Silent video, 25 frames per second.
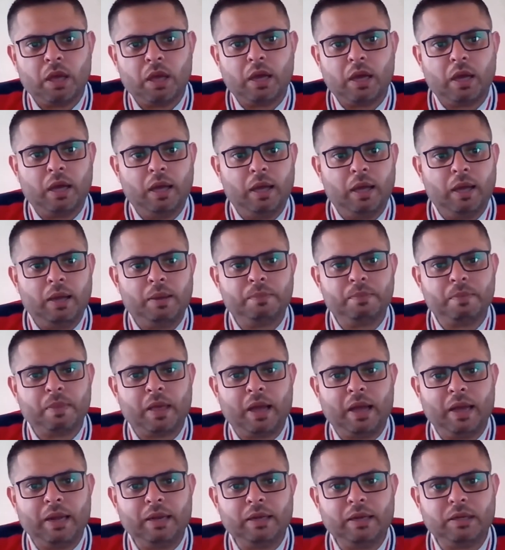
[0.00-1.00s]
One
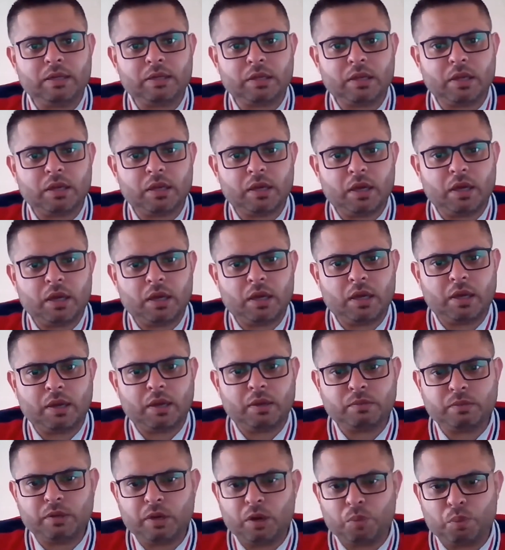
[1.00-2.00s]
of
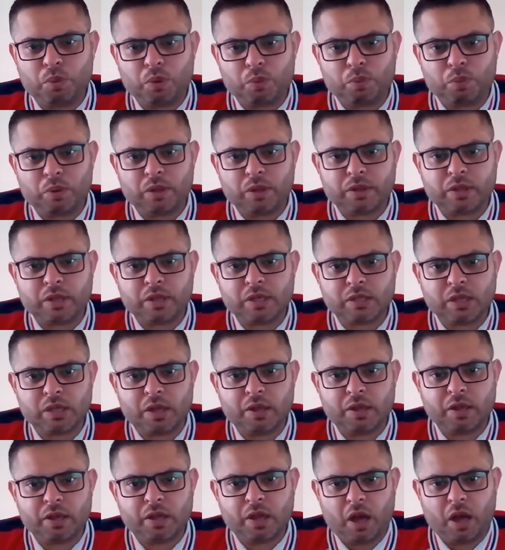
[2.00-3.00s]
the things
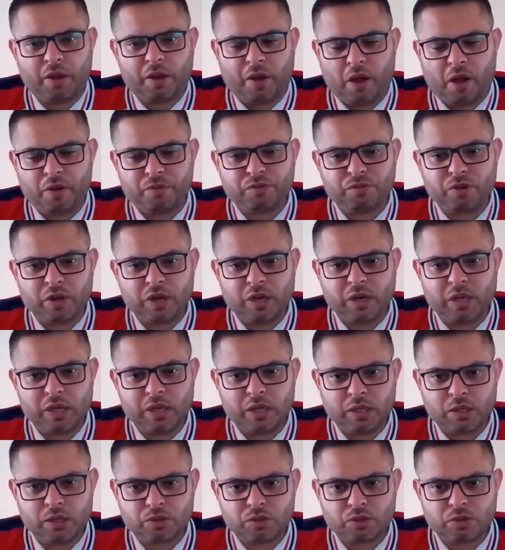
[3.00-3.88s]
I've really